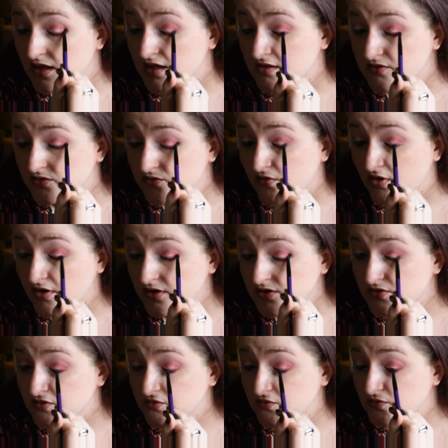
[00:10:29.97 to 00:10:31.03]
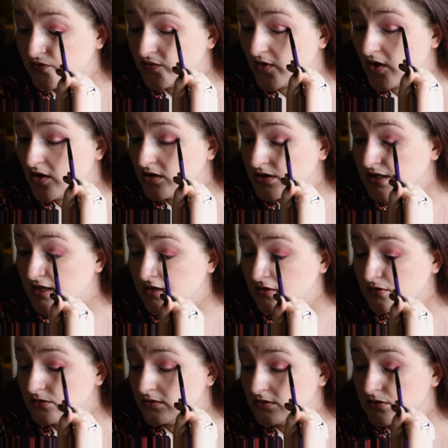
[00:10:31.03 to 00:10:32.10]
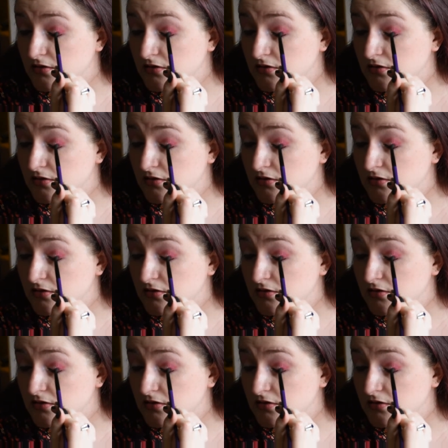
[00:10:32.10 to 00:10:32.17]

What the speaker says: As far as fallout,